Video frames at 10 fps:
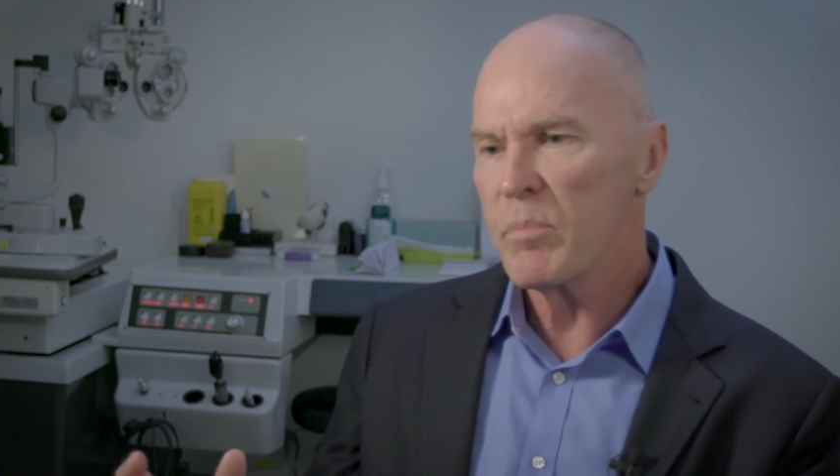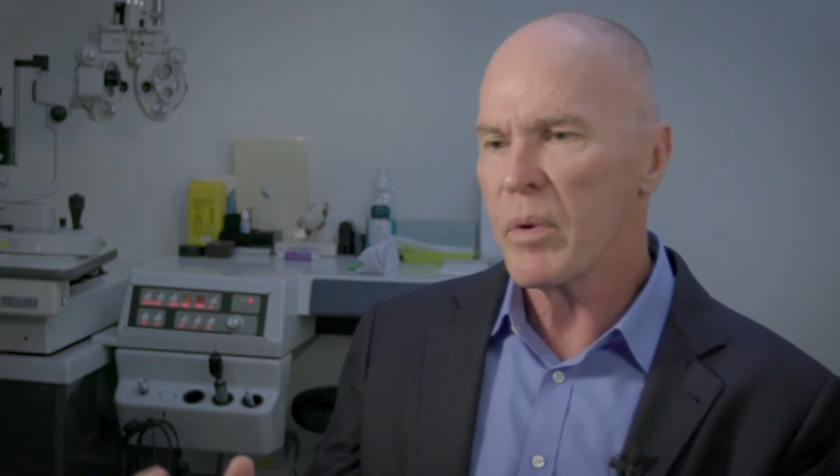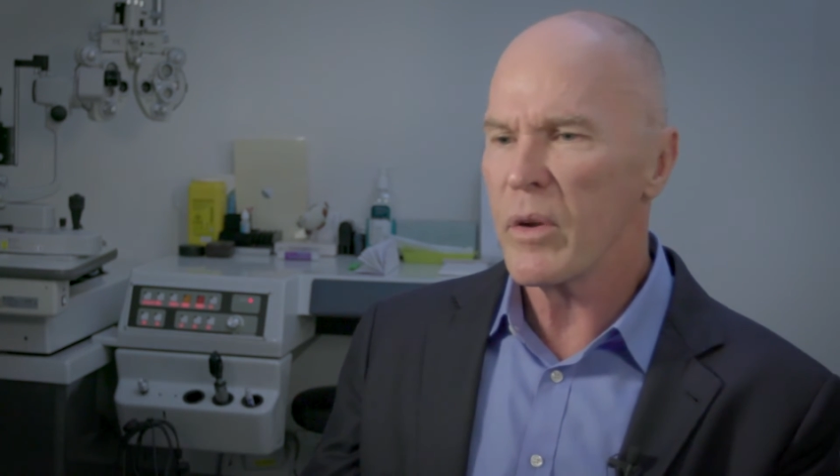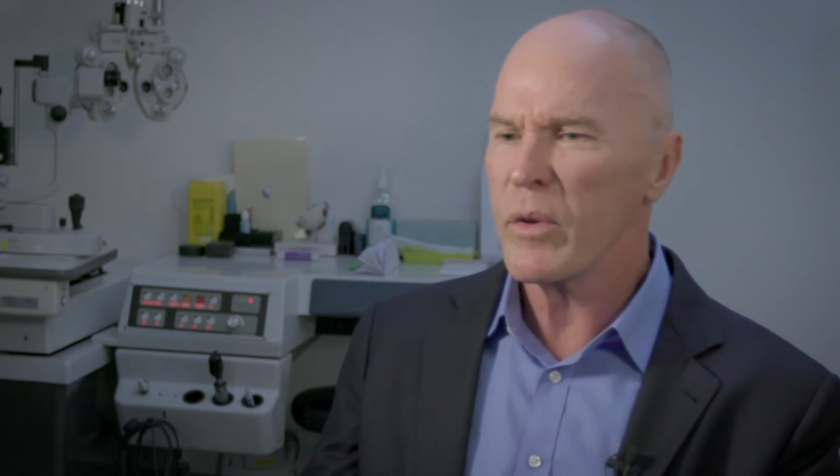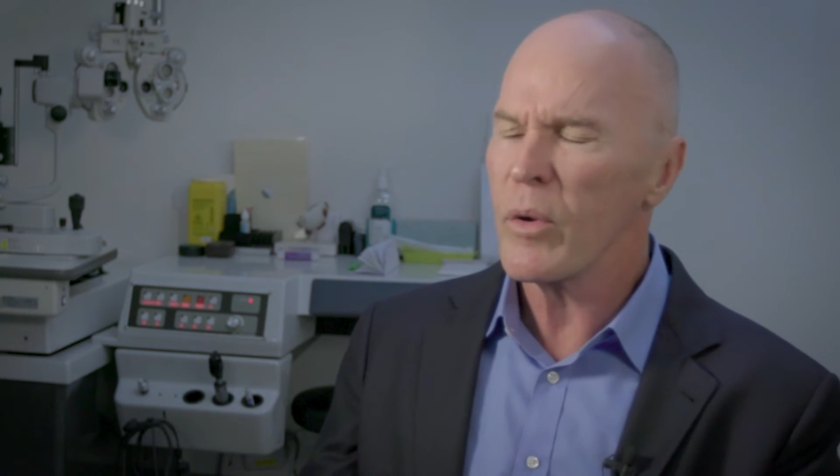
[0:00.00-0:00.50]

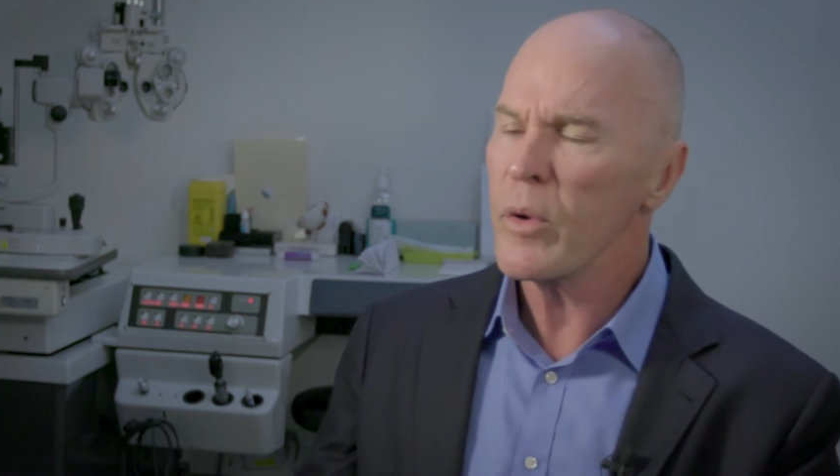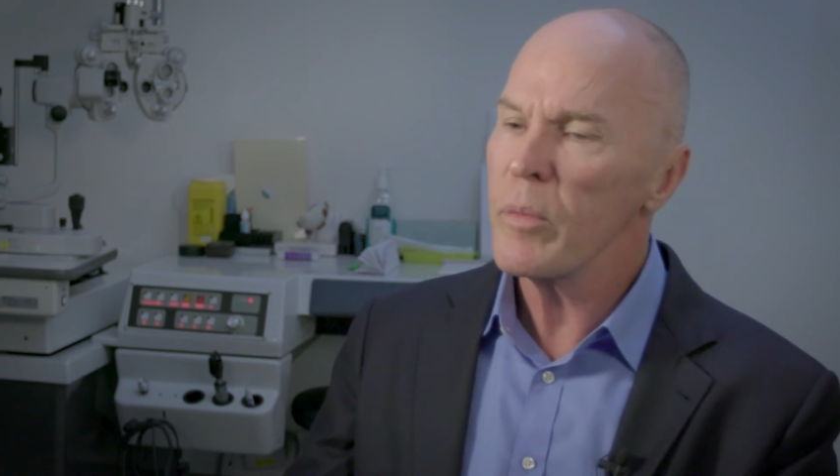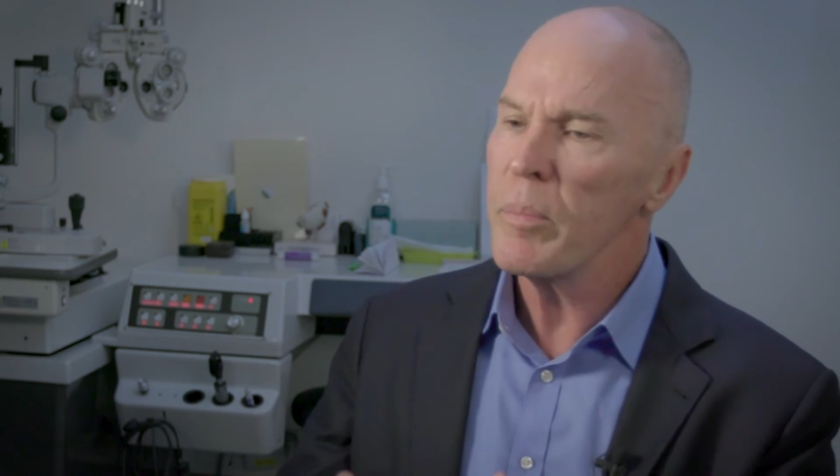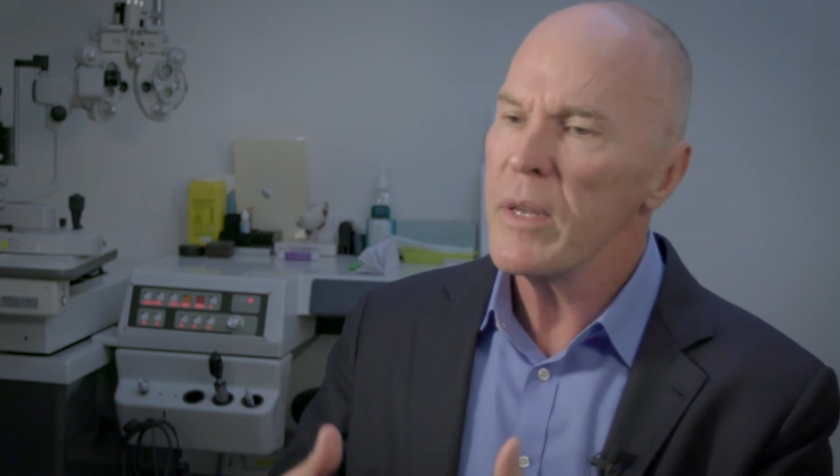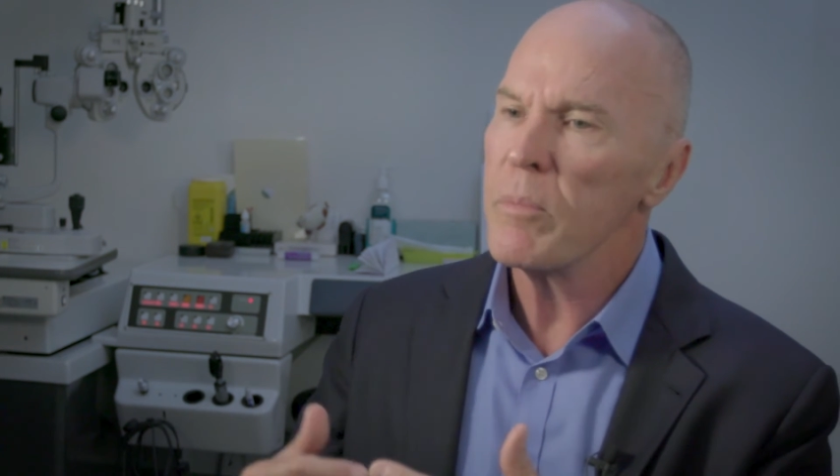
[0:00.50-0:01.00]
but I don't want
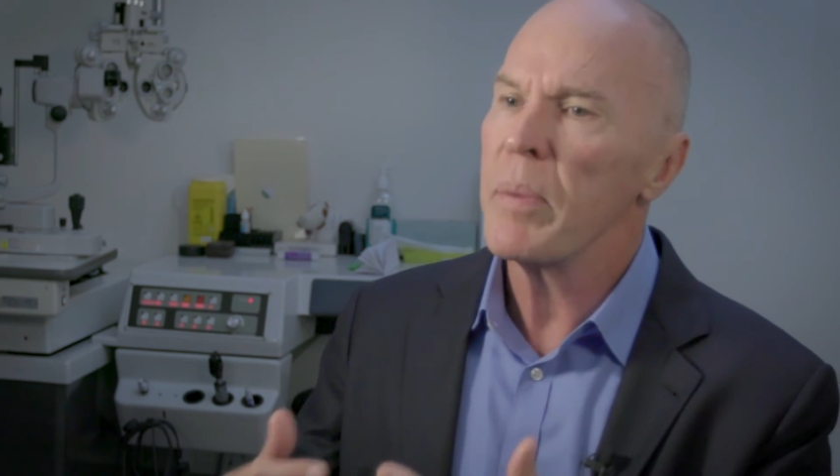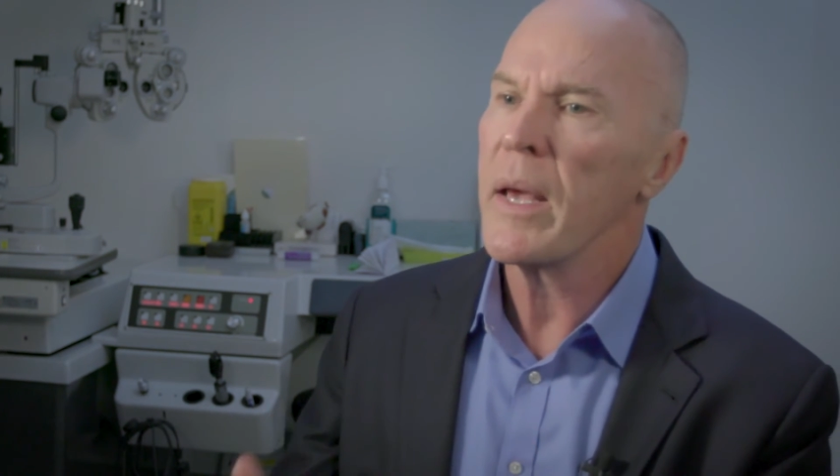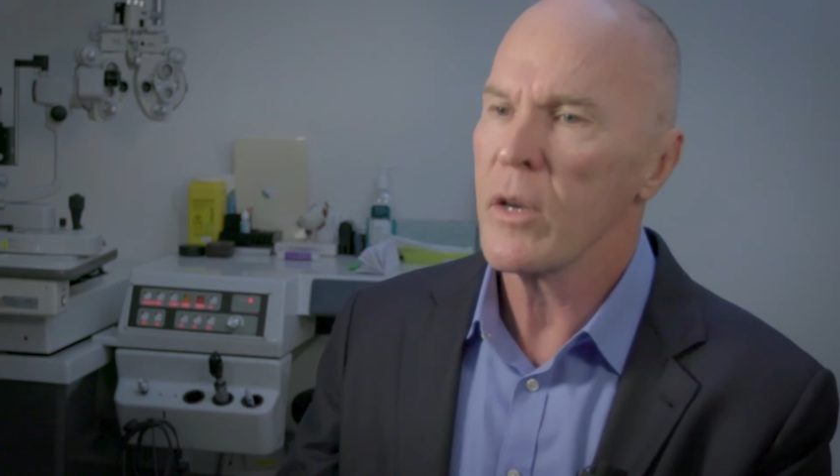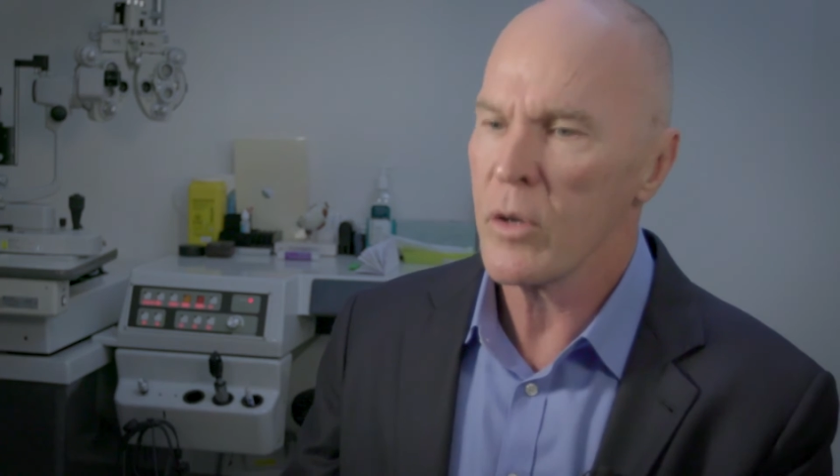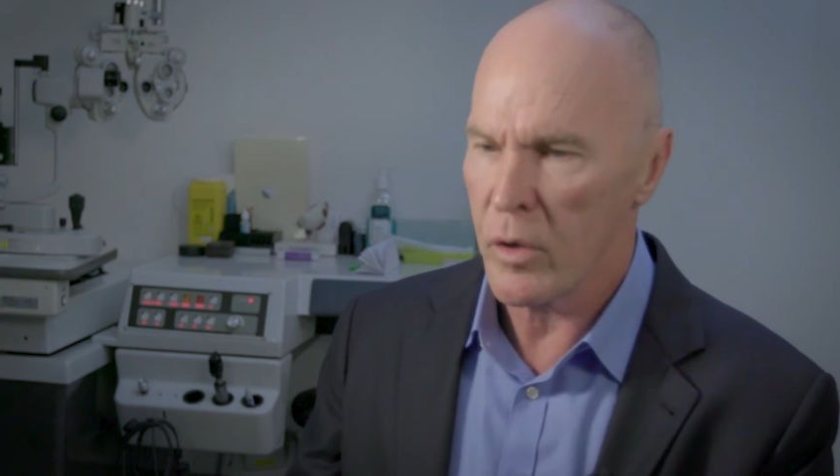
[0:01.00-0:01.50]
to be
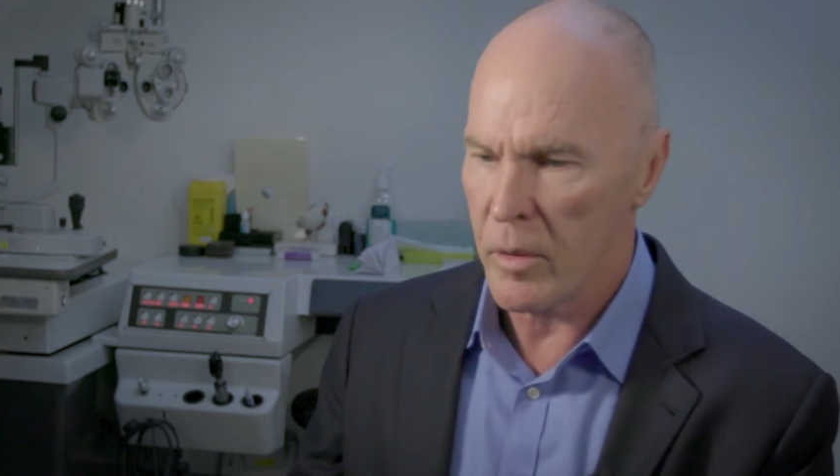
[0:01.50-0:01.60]
dependent